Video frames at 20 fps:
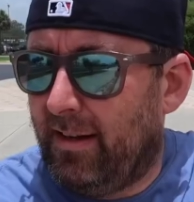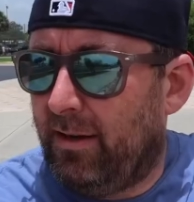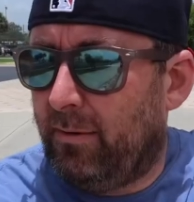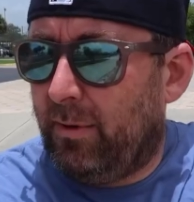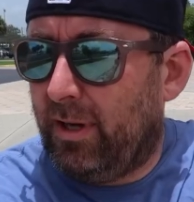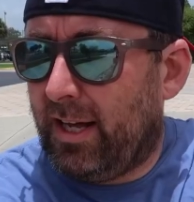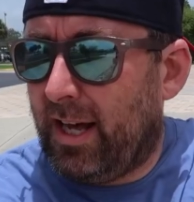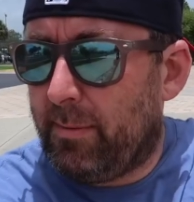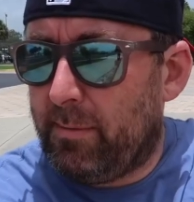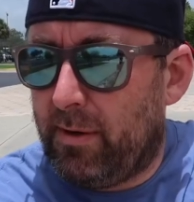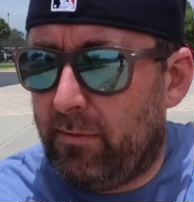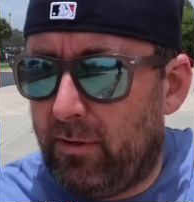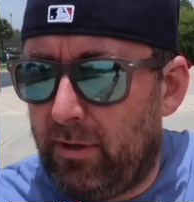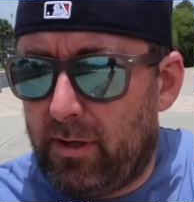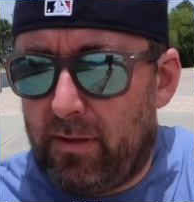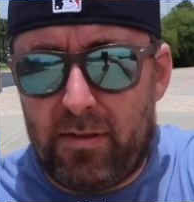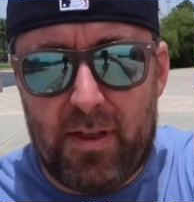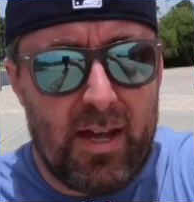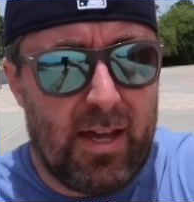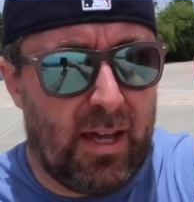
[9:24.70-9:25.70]
What got me
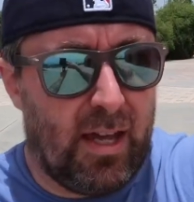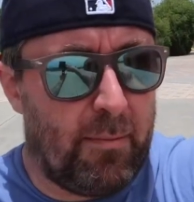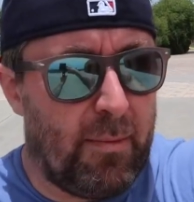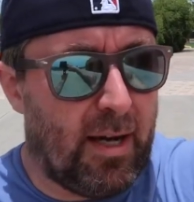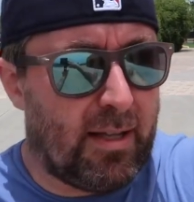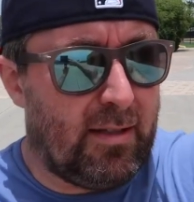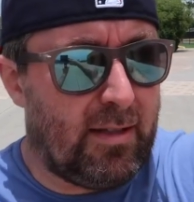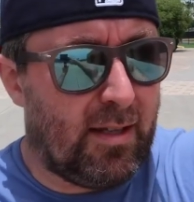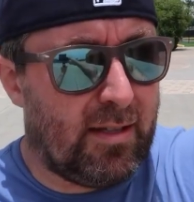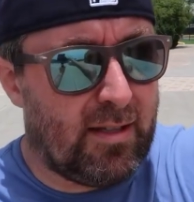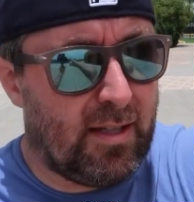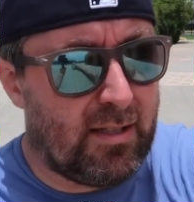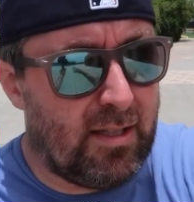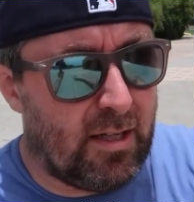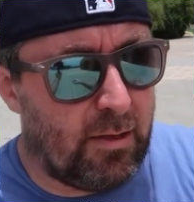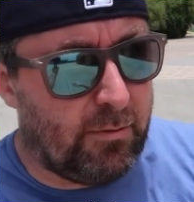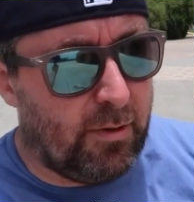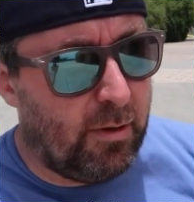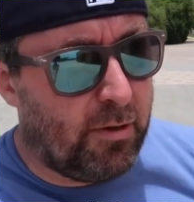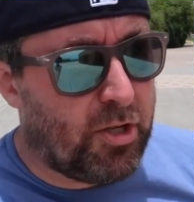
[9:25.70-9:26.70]
really thinking about this, I did
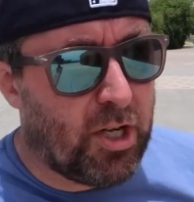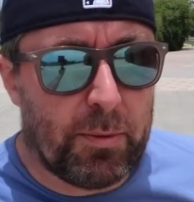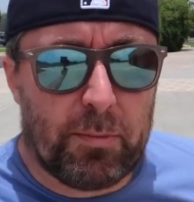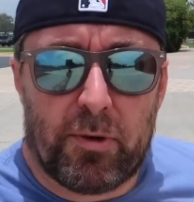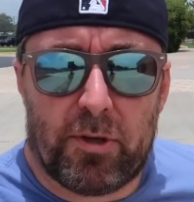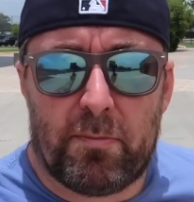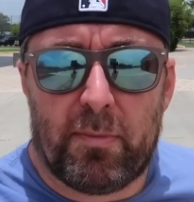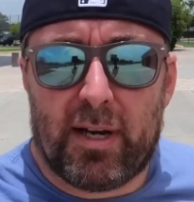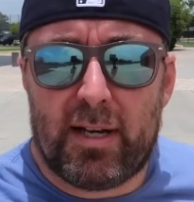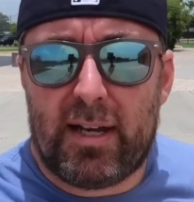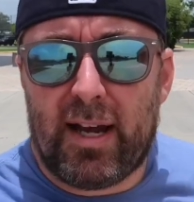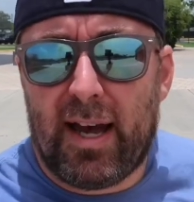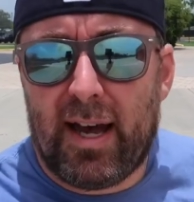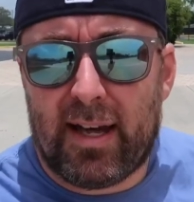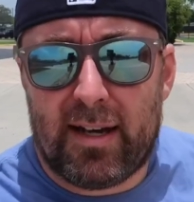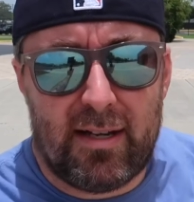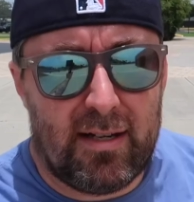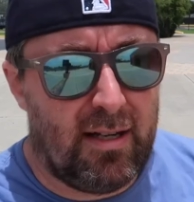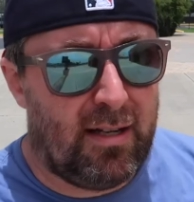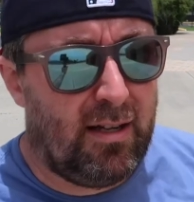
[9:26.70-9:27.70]
a road trip with my
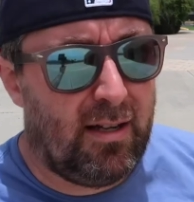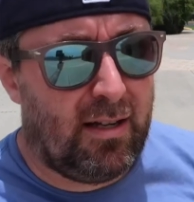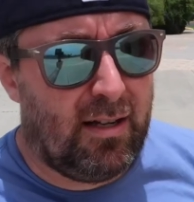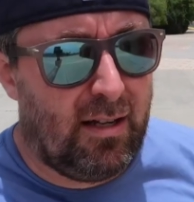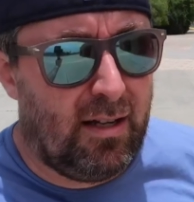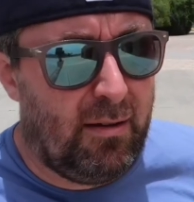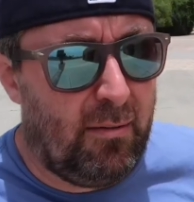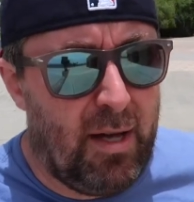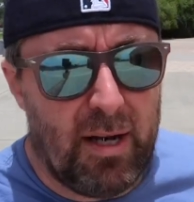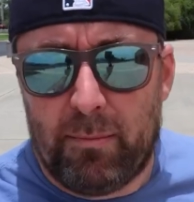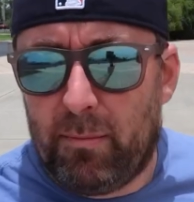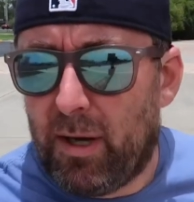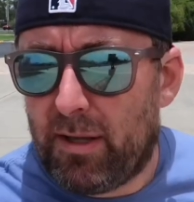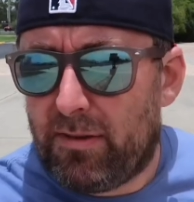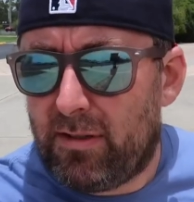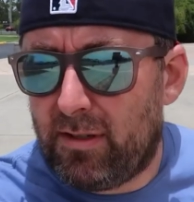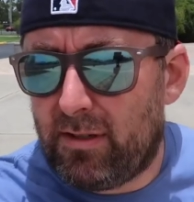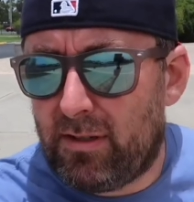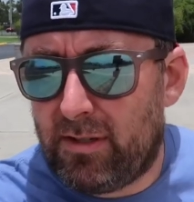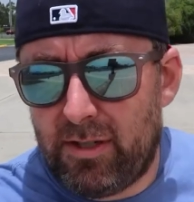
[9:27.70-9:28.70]
dad about a
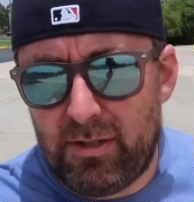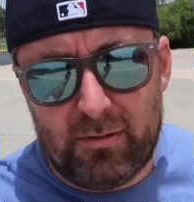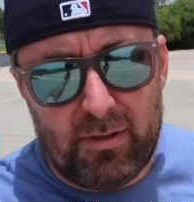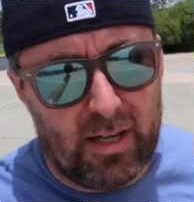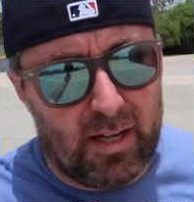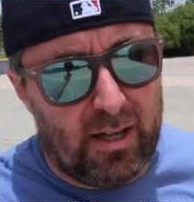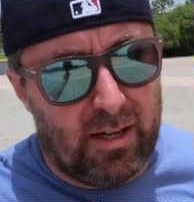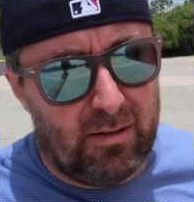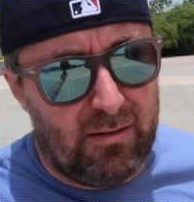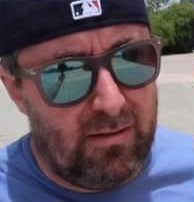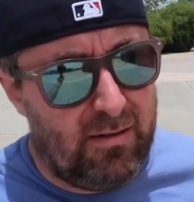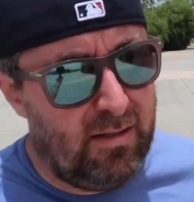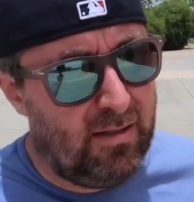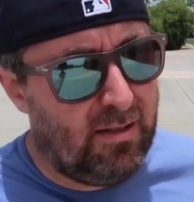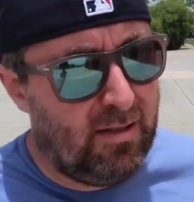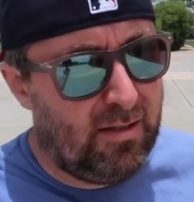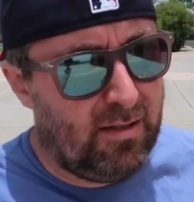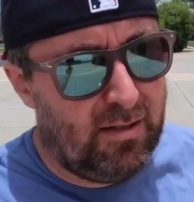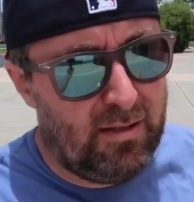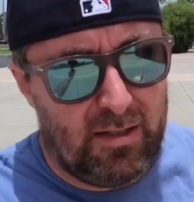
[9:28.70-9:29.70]
month or two ago.
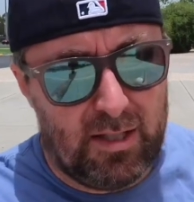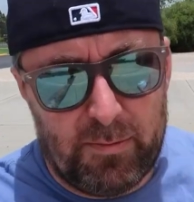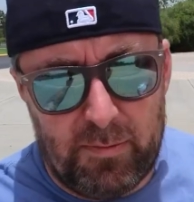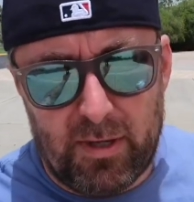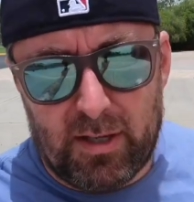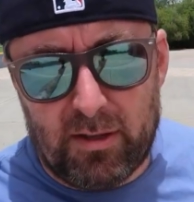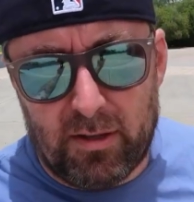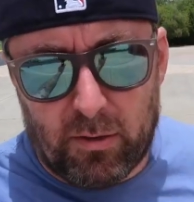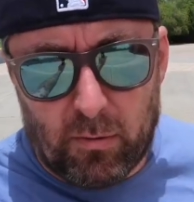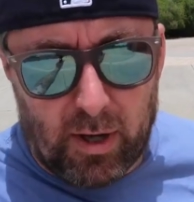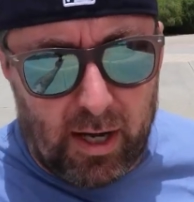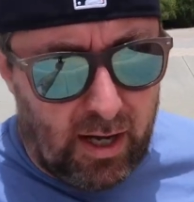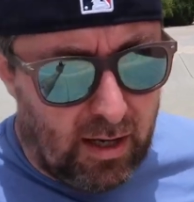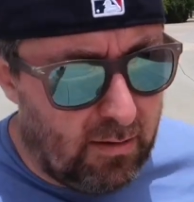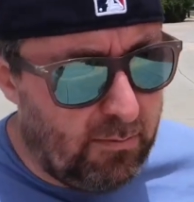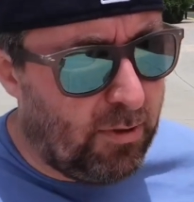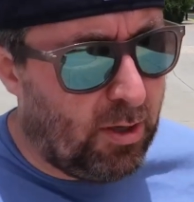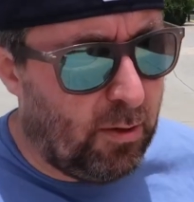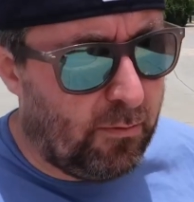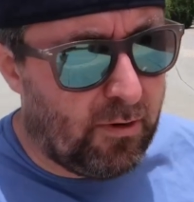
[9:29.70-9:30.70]
It's been a little while,
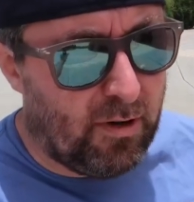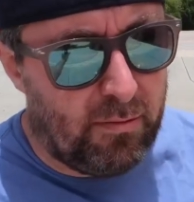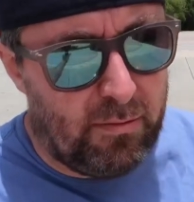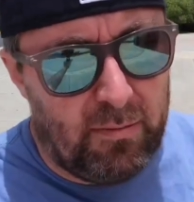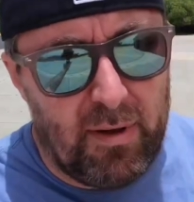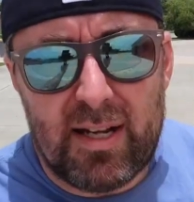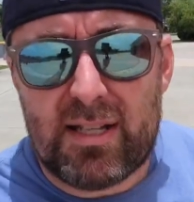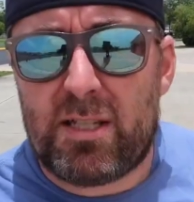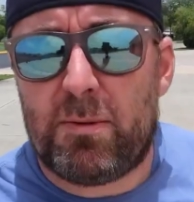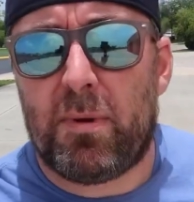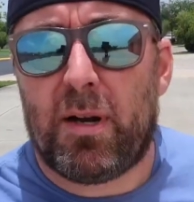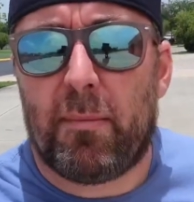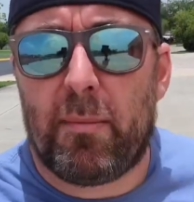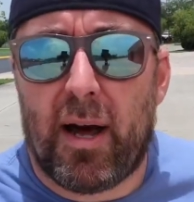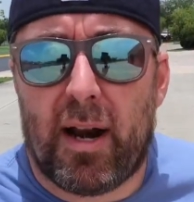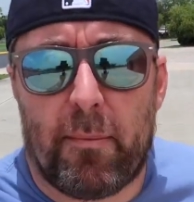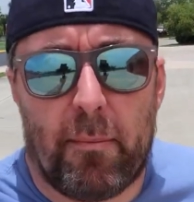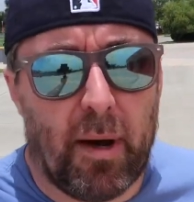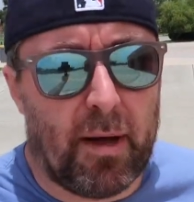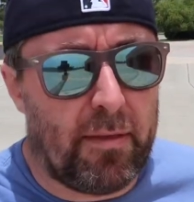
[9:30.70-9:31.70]
it's been over, it's been
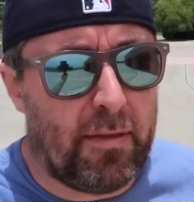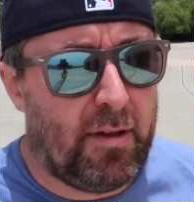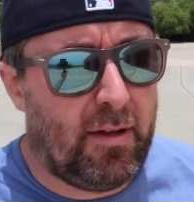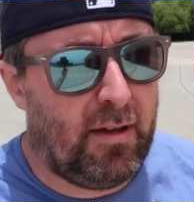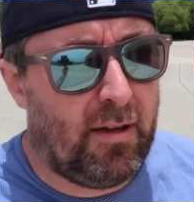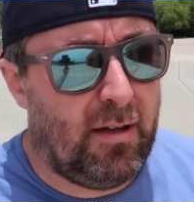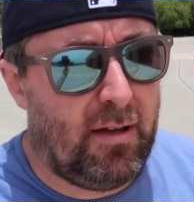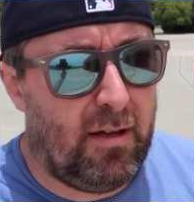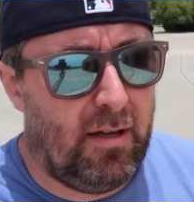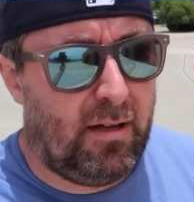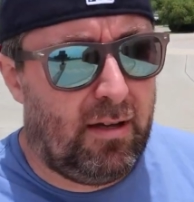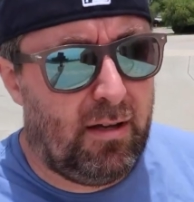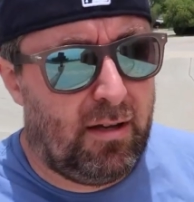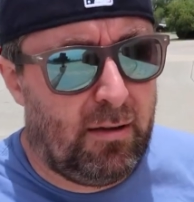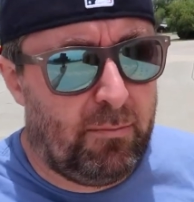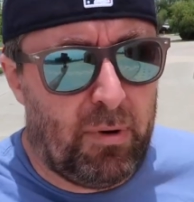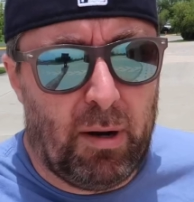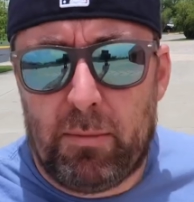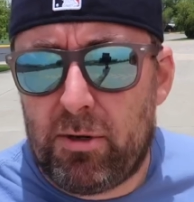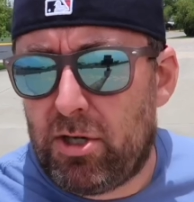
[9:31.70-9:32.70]
about a month.
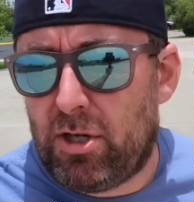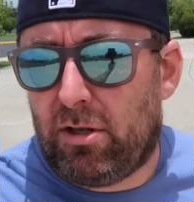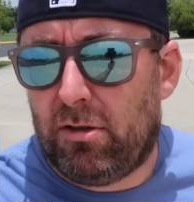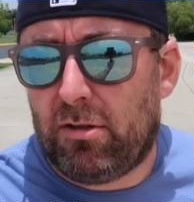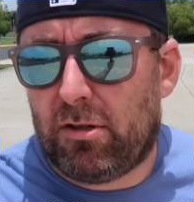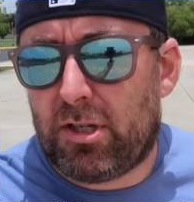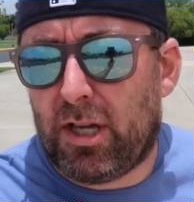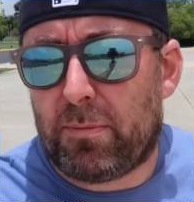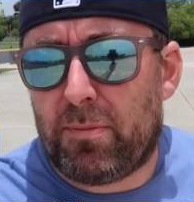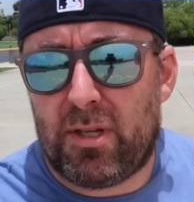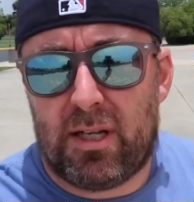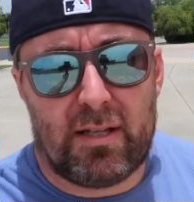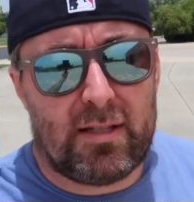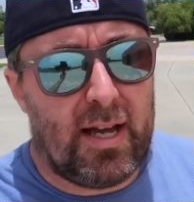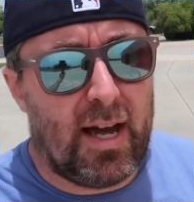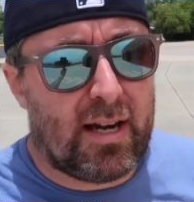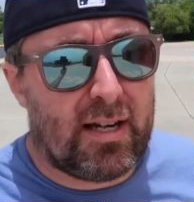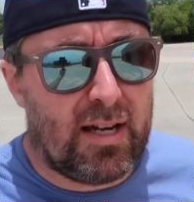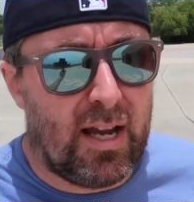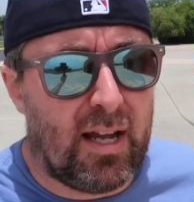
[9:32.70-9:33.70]
Probably should have looked up the
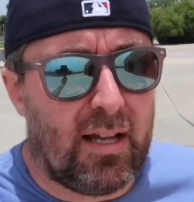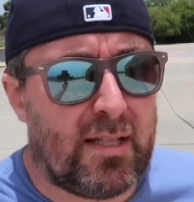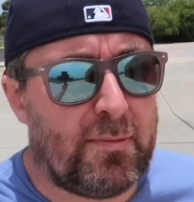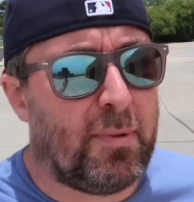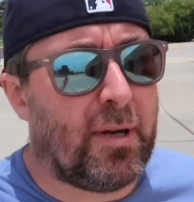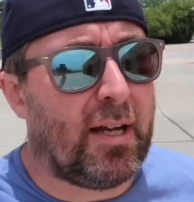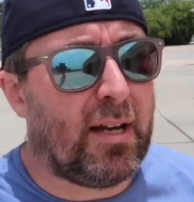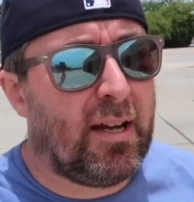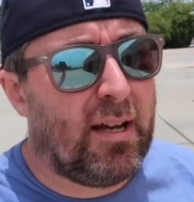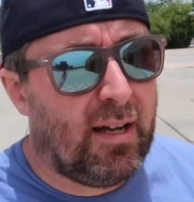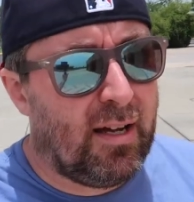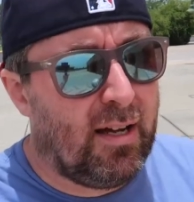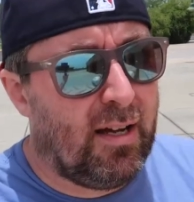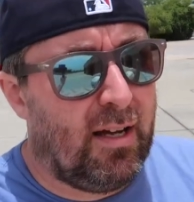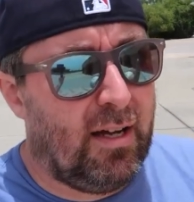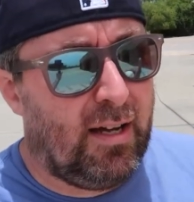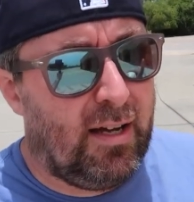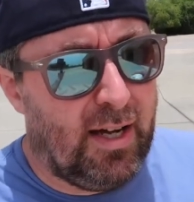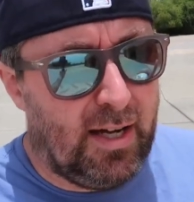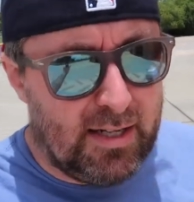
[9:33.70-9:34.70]
exact dates, but
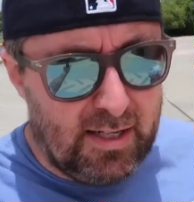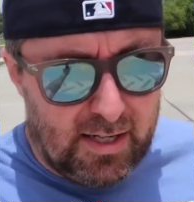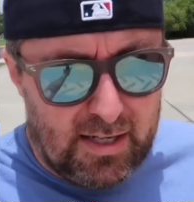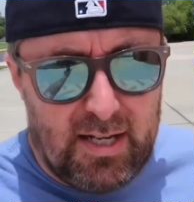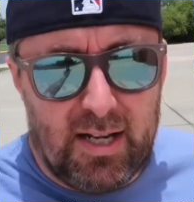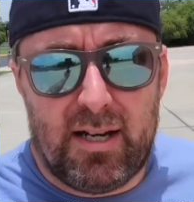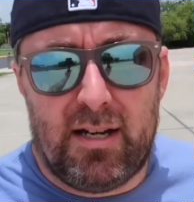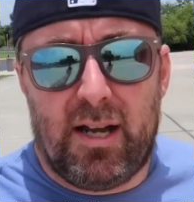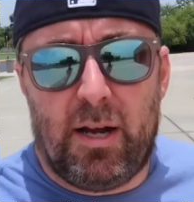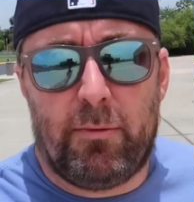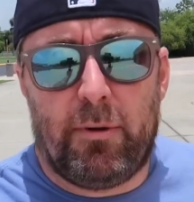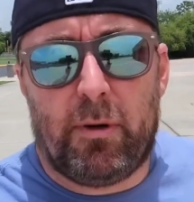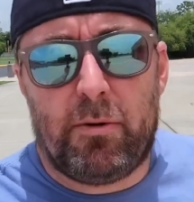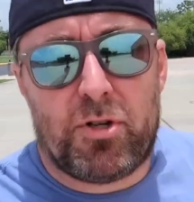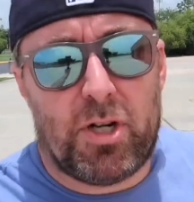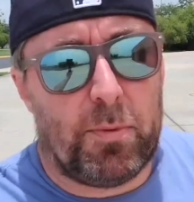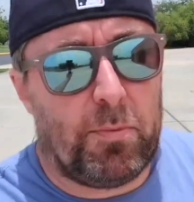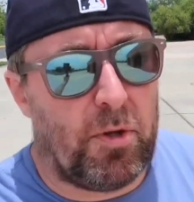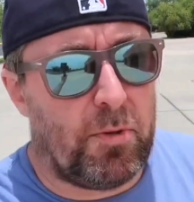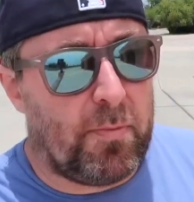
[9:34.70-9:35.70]
I did a 10 day road
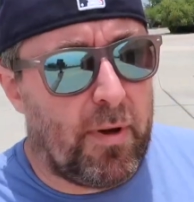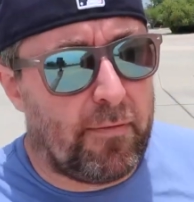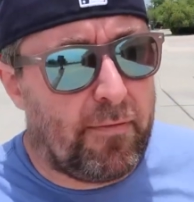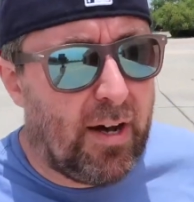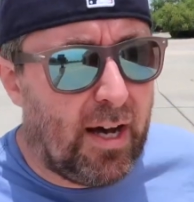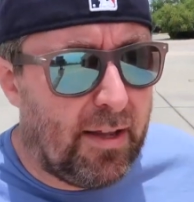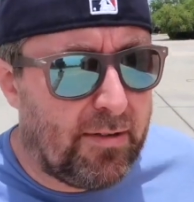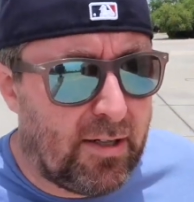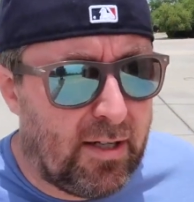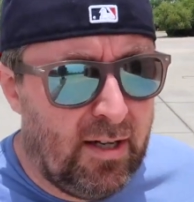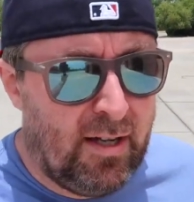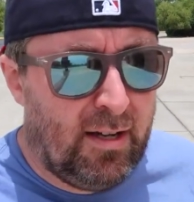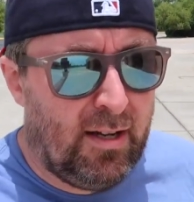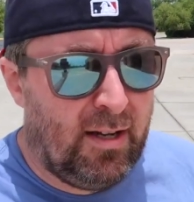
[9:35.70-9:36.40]
trip with my father